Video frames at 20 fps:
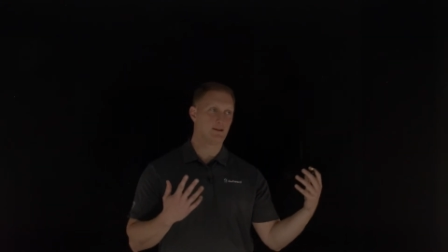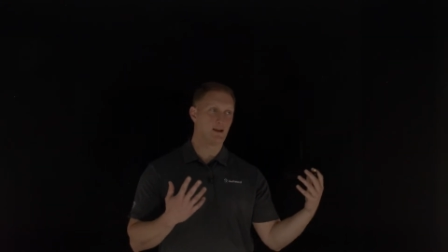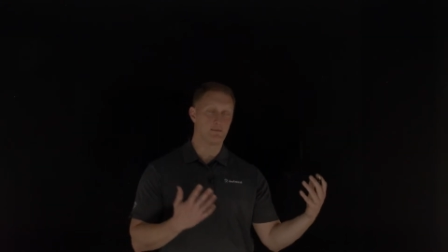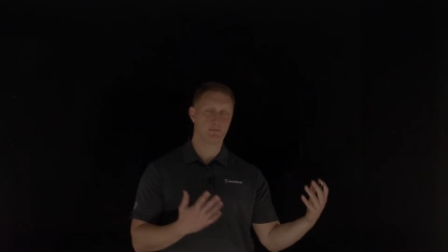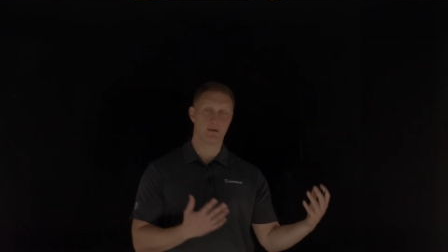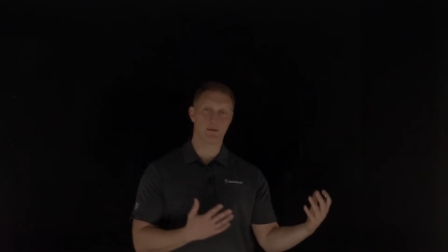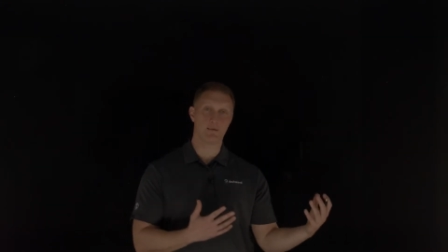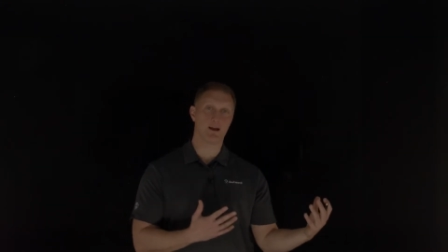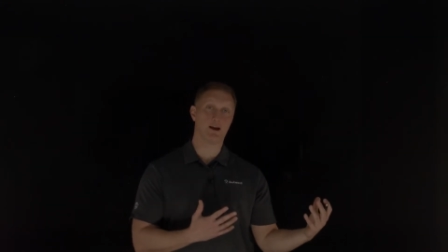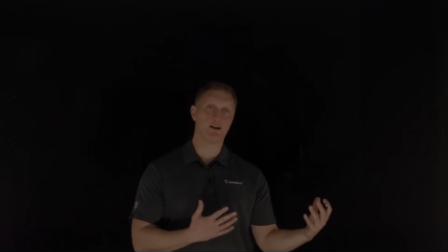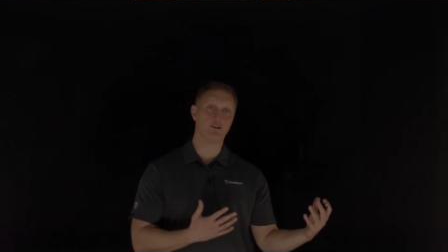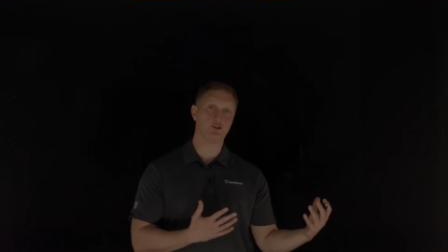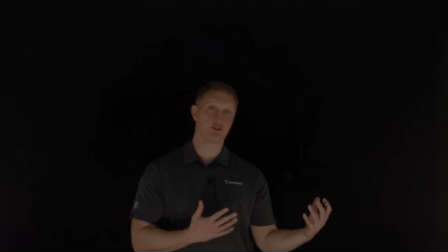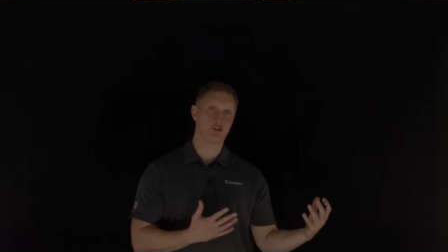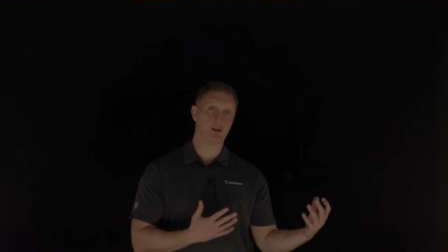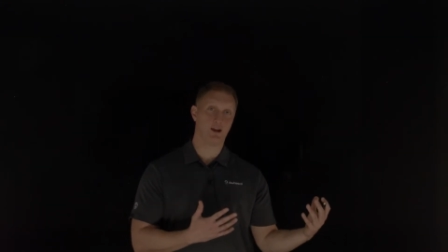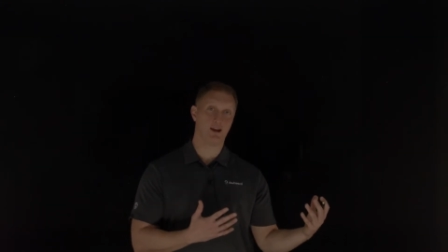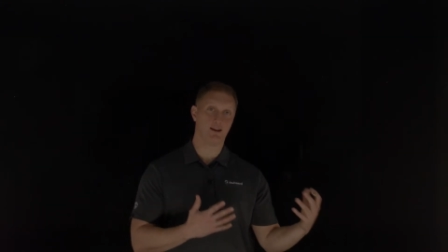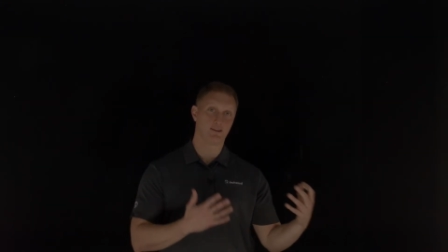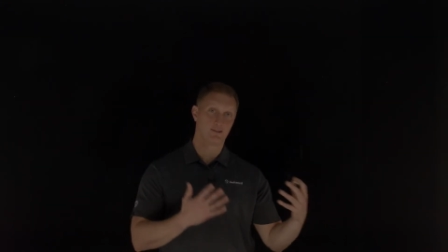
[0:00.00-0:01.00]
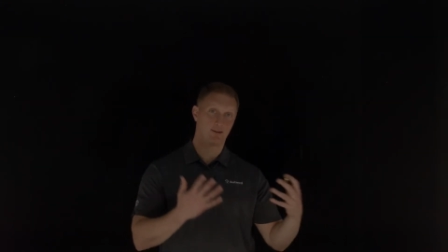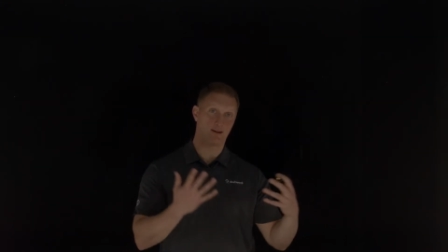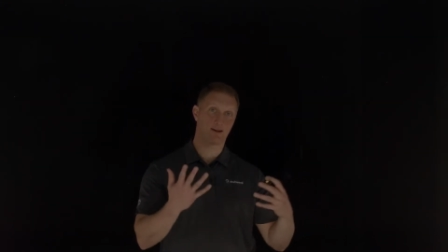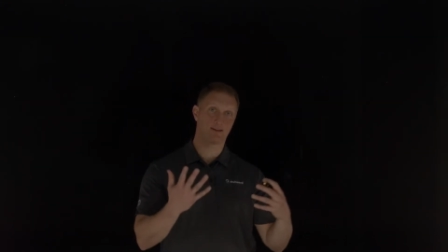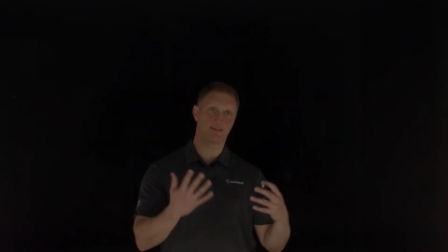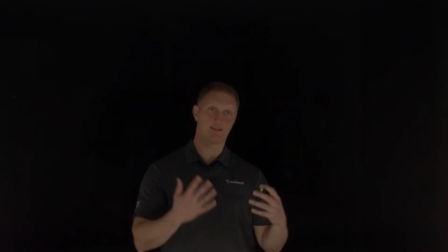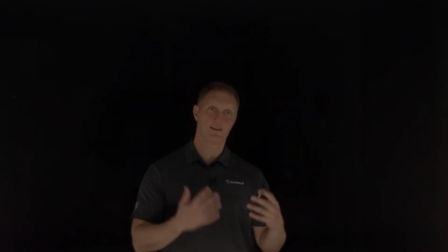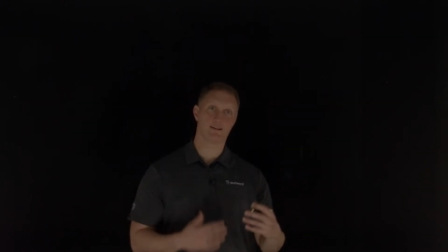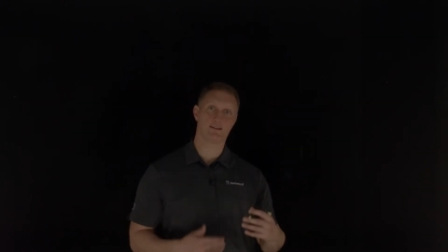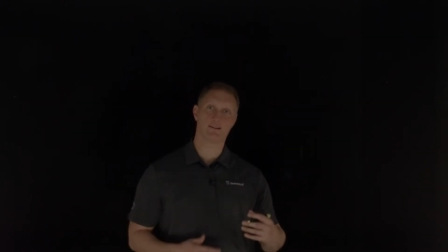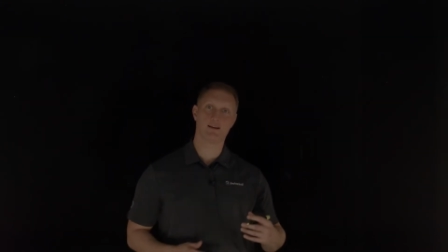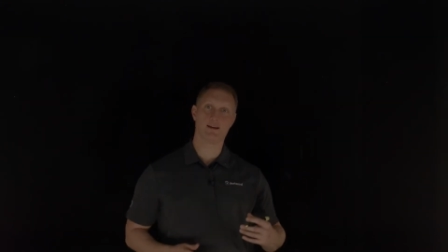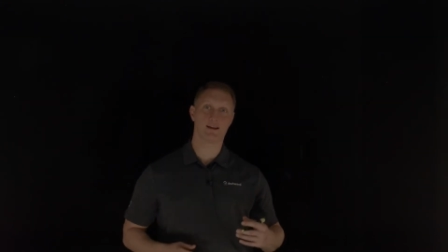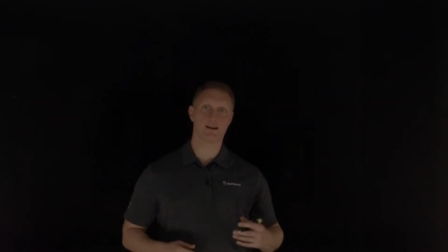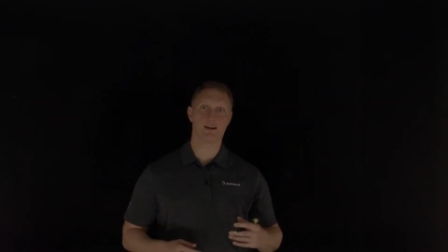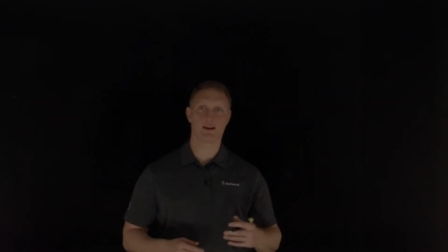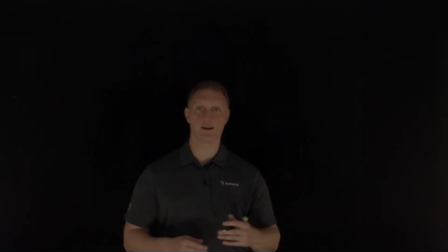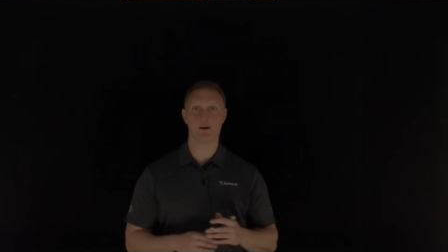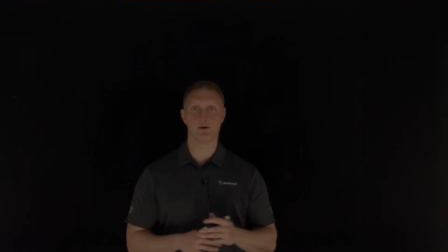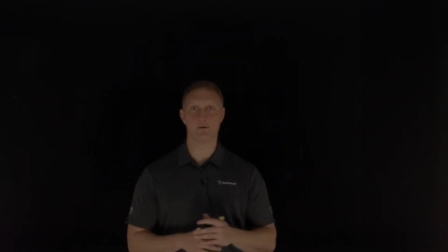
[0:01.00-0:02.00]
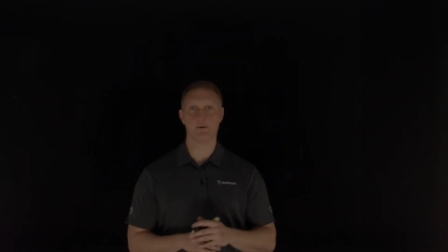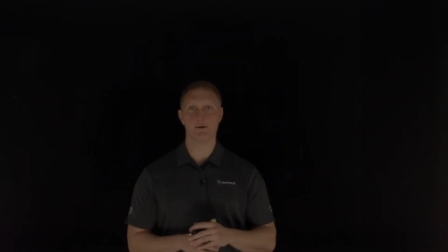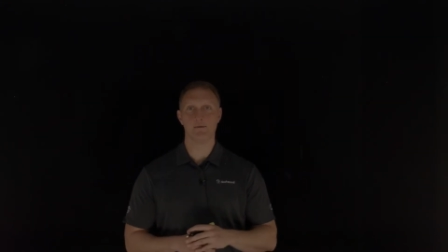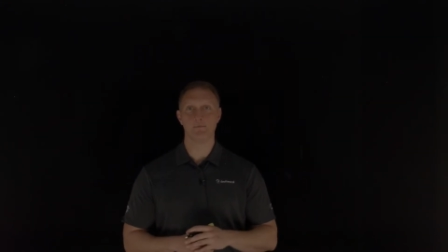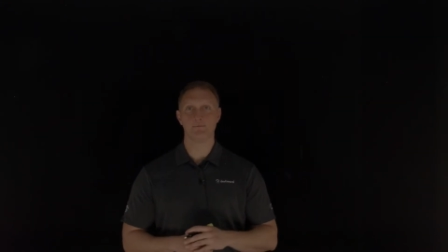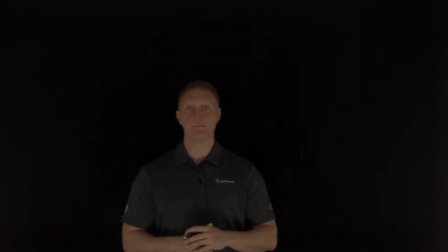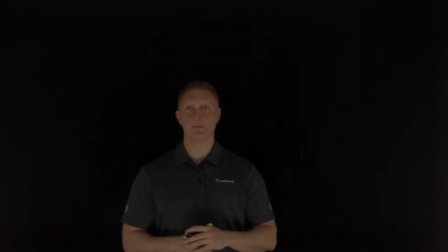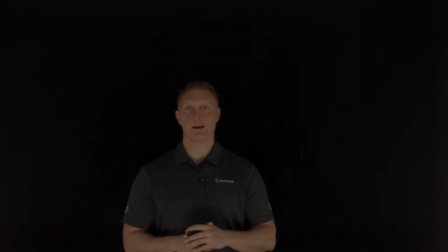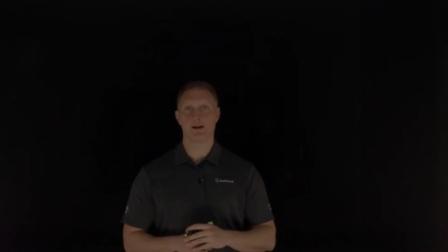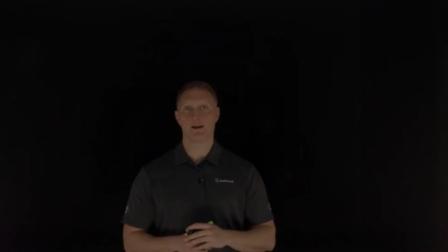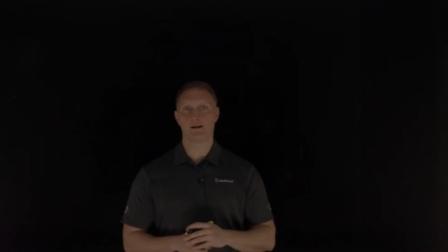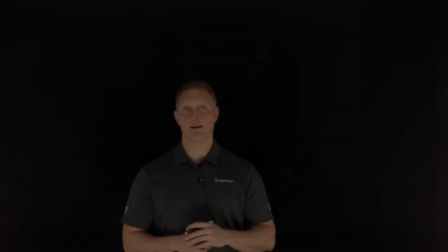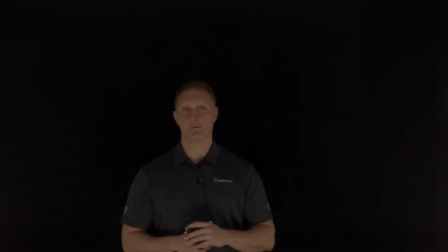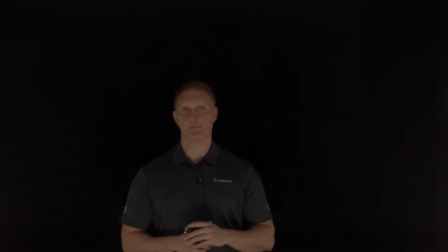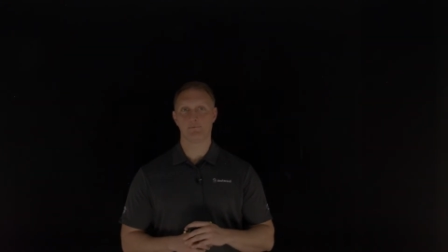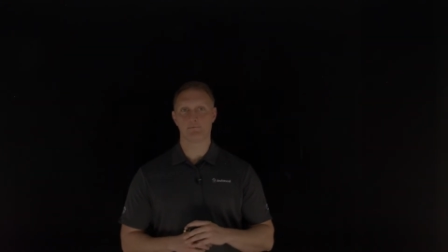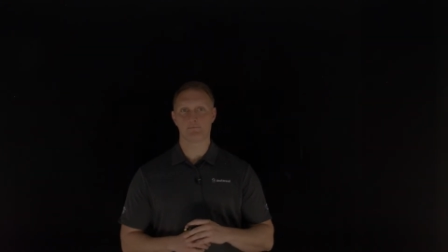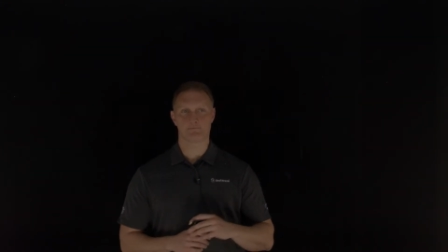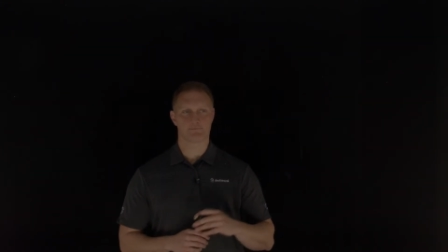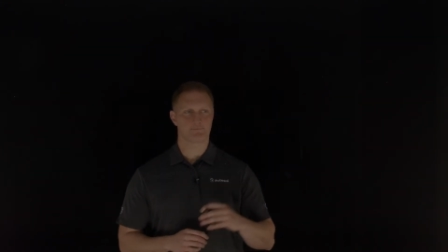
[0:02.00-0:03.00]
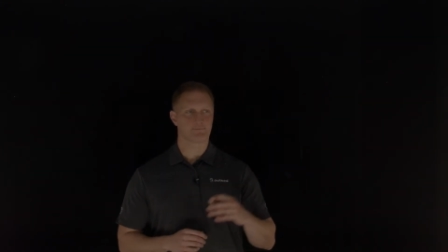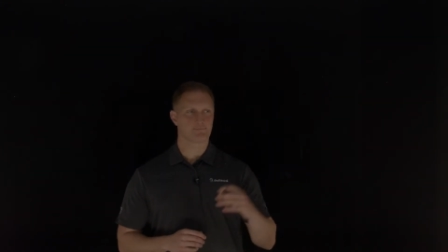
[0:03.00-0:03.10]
and maybe unchanged, like I said a second ago. Um,